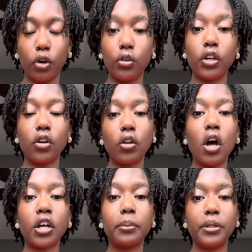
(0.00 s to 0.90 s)
You can no
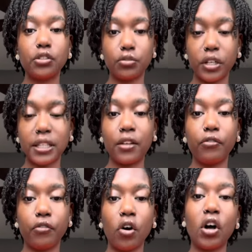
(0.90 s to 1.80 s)
longer be tricked and
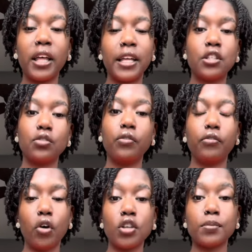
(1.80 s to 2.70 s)
fall into
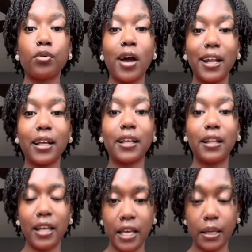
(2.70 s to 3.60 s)
false product
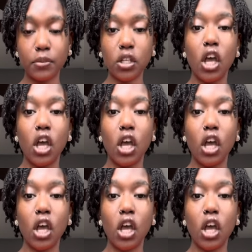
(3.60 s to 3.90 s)
claims.